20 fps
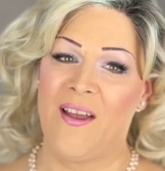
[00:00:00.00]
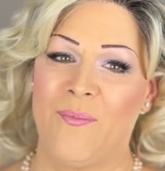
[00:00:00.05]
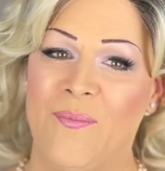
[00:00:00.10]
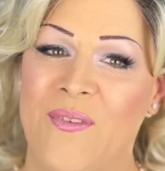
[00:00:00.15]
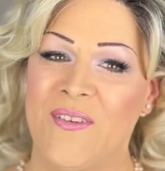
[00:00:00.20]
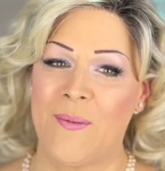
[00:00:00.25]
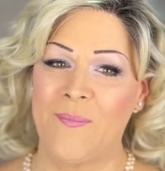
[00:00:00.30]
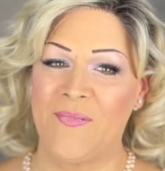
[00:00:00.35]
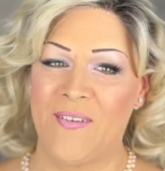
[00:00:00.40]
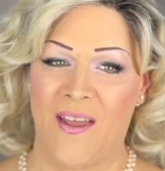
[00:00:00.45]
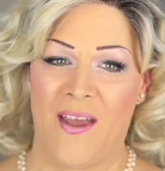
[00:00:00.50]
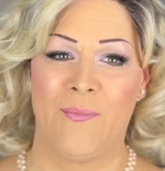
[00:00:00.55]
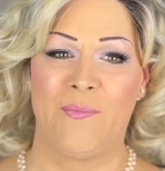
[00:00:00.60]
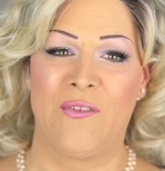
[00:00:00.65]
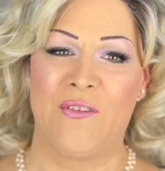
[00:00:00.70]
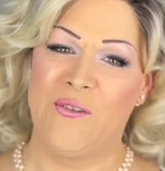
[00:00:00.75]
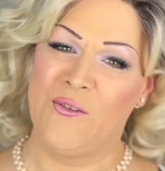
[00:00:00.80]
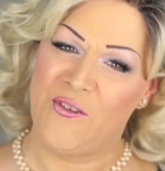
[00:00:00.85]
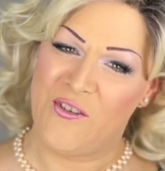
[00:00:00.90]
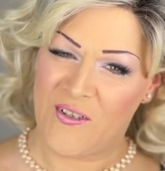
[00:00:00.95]

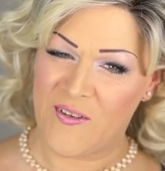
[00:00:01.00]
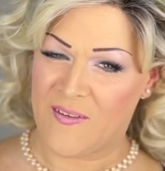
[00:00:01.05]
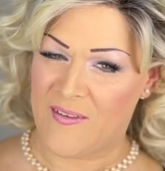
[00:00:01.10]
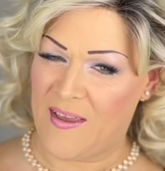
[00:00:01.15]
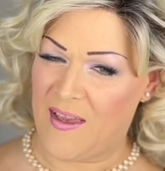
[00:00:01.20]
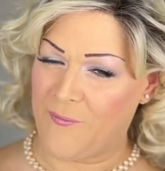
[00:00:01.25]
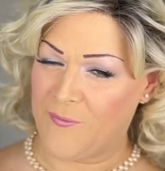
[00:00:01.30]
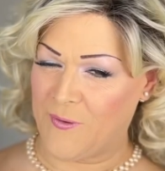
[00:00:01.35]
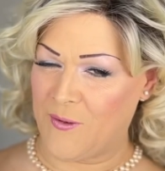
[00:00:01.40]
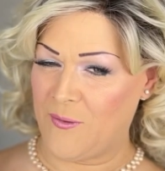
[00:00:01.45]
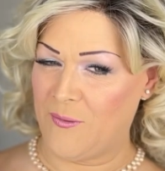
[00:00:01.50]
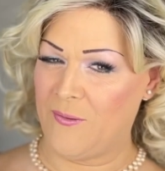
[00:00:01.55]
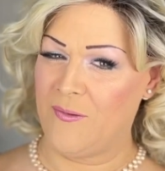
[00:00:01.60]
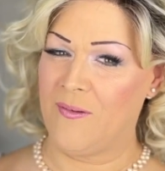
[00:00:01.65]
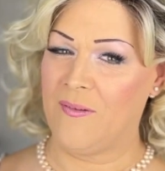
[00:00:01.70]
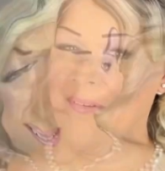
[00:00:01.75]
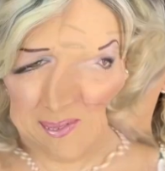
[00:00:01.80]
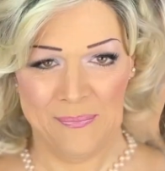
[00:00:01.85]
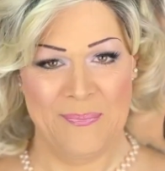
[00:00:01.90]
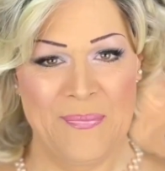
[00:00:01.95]
sometimes you just have
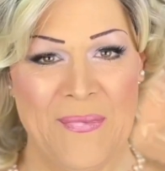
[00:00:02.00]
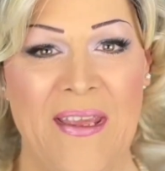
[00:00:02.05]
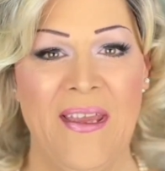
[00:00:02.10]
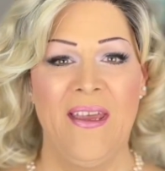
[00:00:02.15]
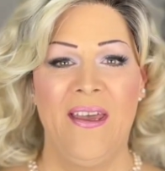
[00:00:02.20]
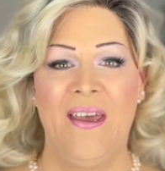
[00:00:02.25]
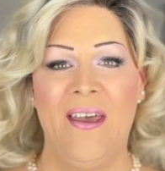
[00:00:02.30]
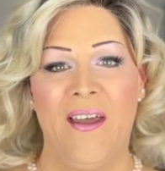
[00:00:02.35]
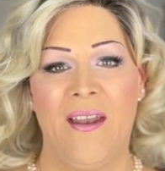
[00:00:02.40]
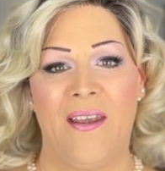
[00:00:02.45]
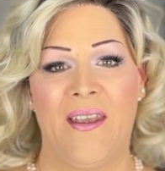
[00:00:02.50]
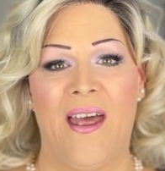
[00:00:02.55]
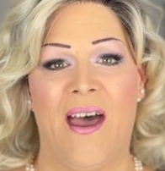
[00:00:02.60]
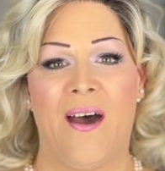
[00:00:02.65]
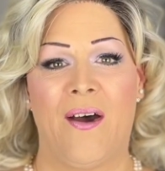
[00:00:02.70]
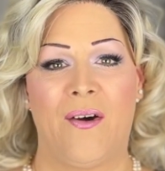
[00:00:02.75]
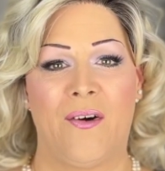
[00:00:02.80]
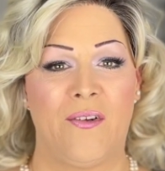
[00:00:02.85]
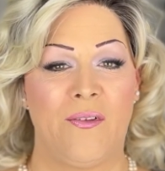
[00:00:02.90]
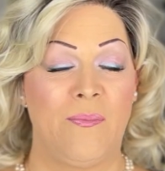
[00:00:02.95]
to.
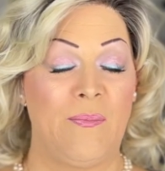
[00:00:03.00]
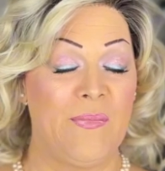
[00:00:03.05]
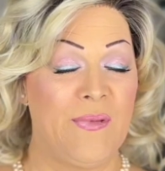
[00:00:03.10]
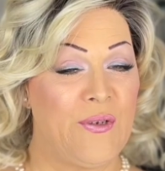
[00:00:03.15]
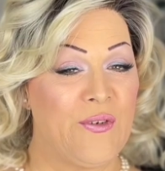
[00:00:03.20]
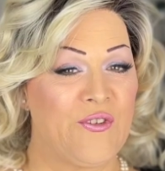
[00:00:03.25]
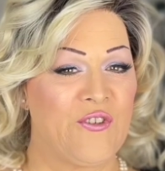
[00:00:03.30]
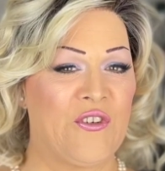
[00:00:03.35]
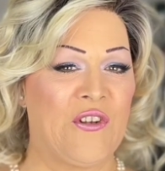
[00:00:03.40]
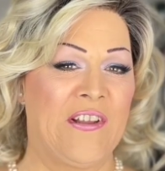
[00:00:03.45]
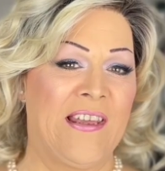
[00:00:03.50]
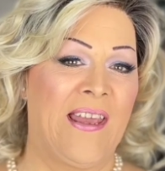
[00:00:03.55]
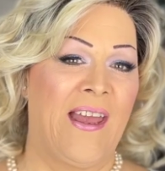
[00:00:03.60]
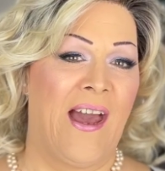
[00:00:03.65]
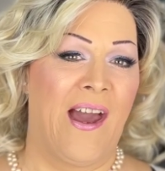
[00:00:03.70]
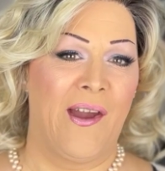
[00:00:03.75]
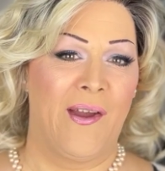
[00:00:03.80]
Now usually